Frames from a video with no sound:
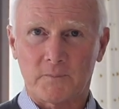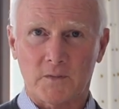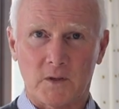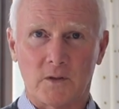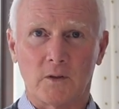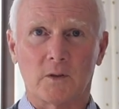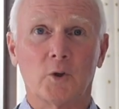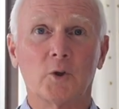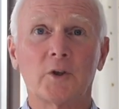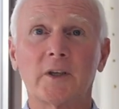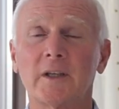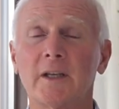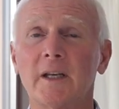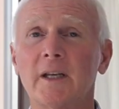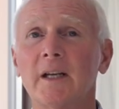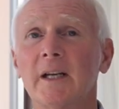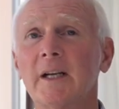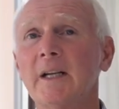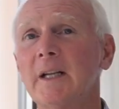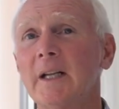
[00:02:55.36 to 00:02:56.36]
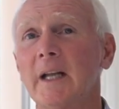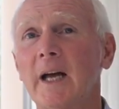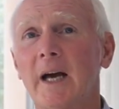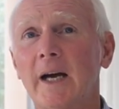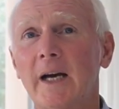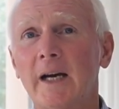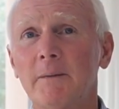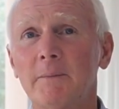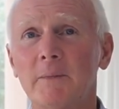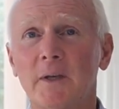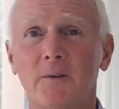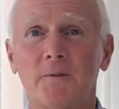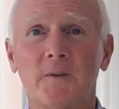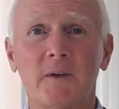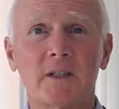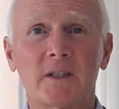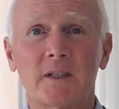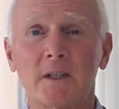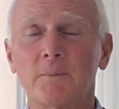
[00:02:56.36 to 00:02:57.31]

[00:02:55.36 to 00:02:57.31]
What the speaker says: look at it. If it's